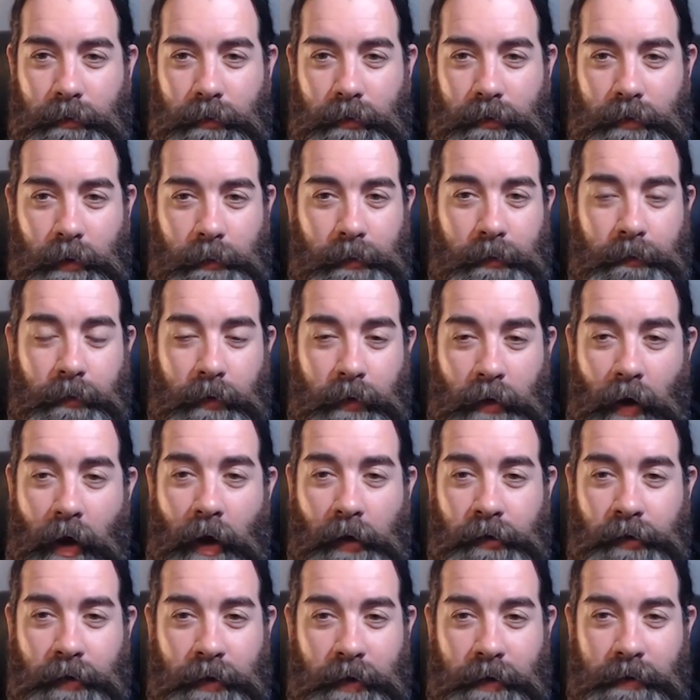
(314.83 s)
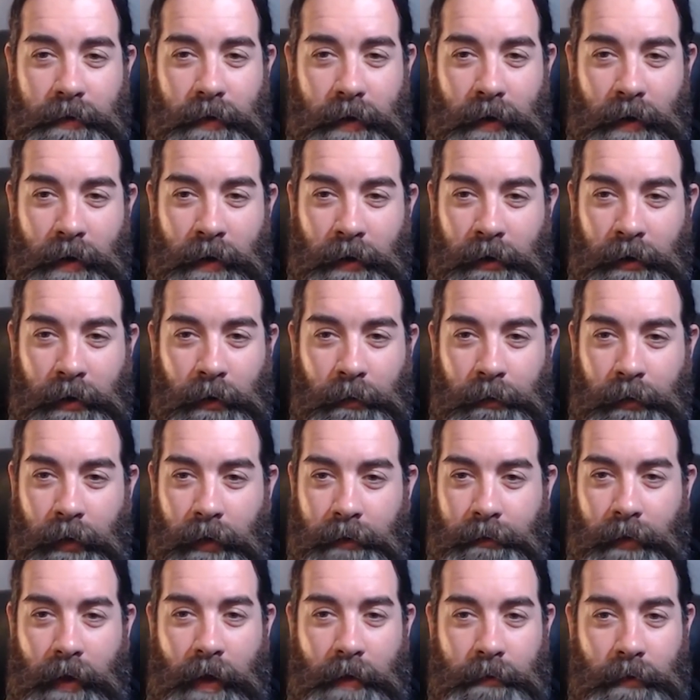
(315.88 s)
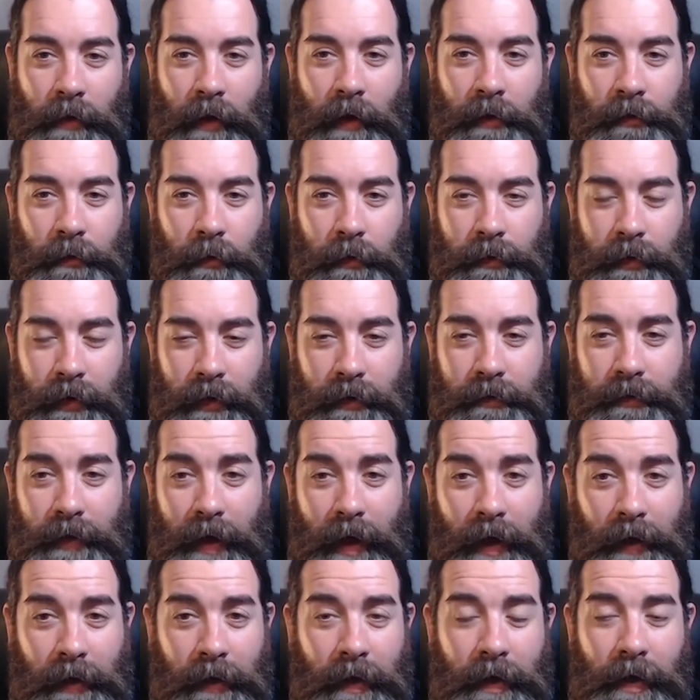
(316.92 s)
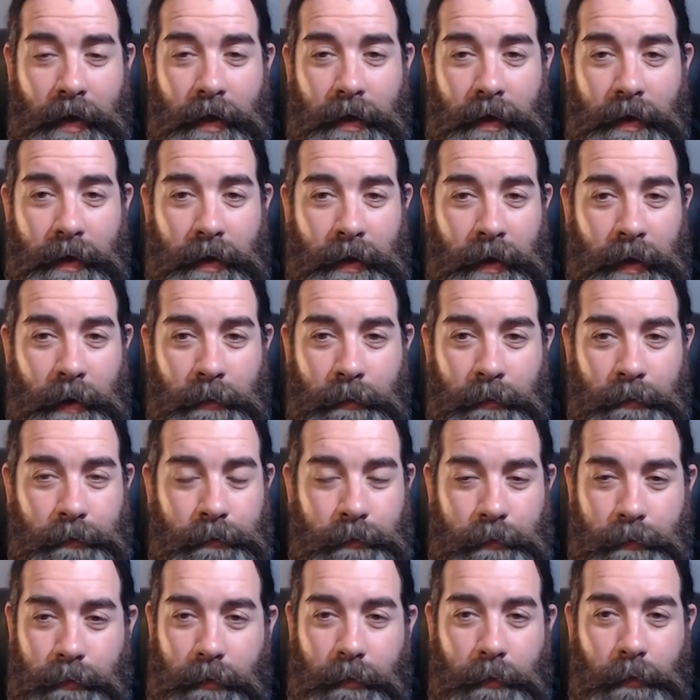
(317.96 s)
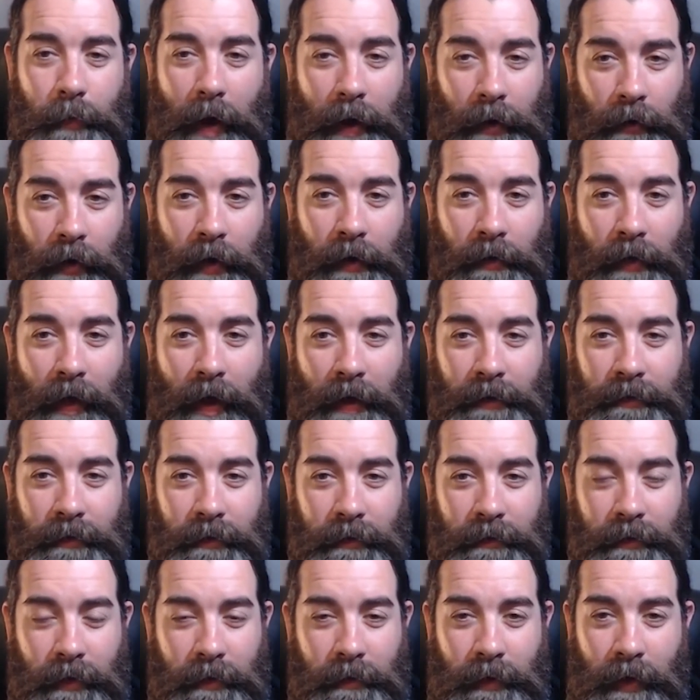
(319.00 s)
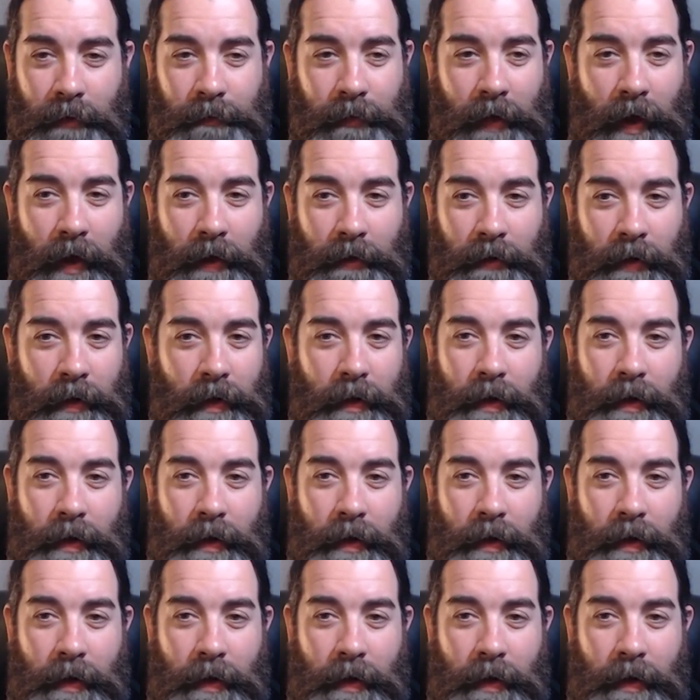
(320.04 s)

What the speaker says: something for nausea in there, if I have nausea with an attack. Migraine glasses, I've got